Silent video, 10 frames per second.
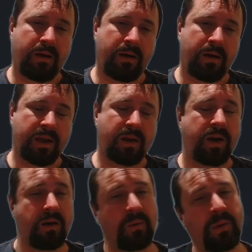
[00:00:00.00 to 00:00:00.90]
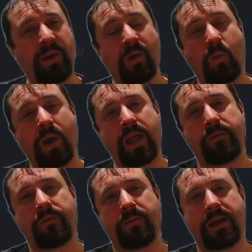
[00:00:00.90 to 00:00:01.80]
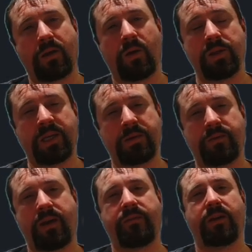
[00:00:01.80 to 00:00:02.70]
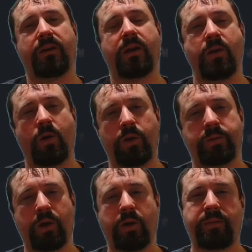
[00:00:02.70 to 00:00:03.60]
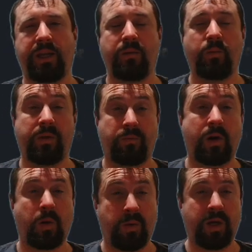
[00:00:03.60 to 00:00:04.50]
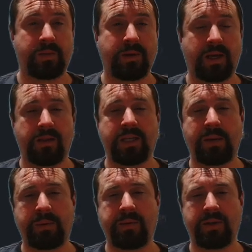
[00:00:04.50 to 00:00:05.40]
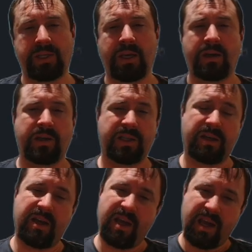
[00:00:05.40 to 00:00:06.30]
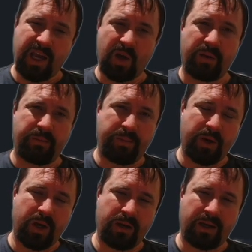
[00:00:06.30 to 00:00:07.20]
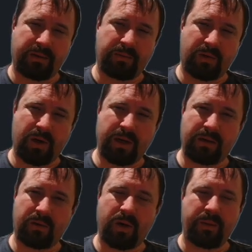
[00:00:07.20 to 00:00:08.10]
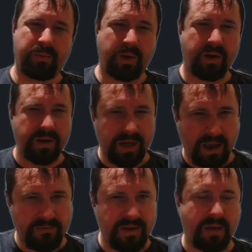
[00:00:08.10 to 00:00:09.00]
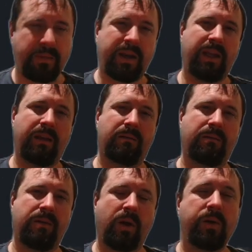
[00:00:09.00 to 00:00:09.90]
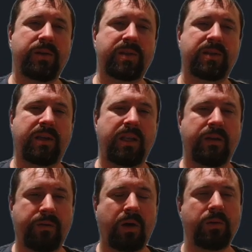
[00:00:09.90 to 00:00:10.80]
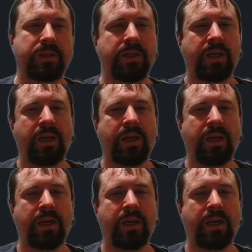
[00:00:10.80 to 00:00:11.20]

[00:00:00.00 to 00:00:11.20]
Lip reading: I kind of like, we went away from that concept of having a note per pin with Realmworks back in the day when we were using it, because it got quite a burden to have that many notes in your vault.